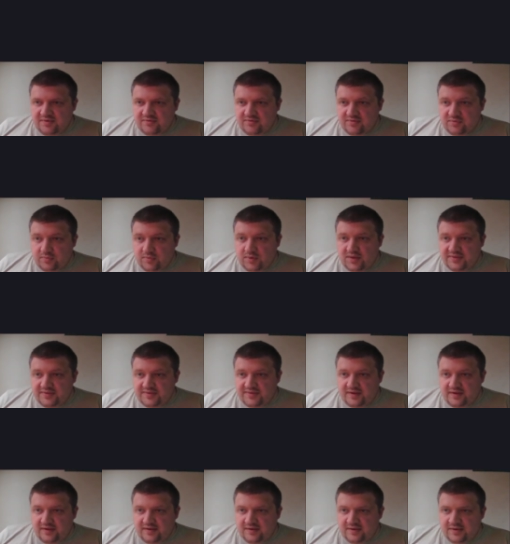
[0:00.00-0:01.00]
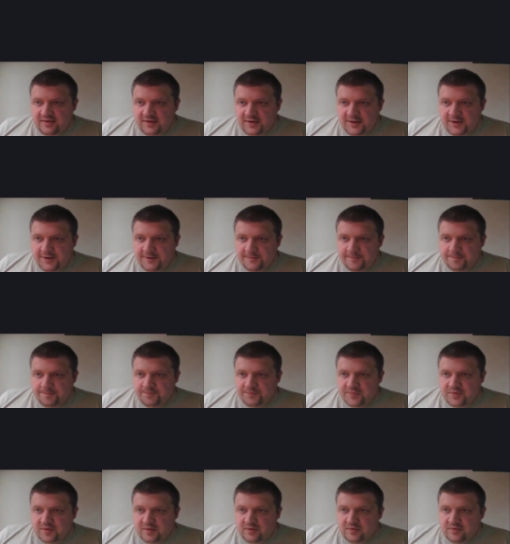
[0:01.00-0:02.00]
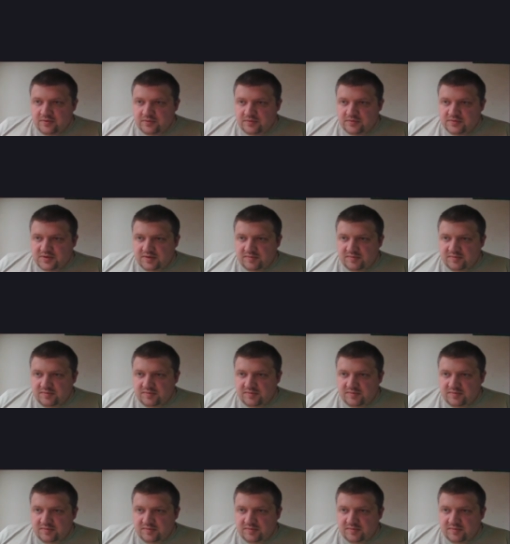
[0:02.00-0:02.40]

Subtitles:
for 1 turn. Also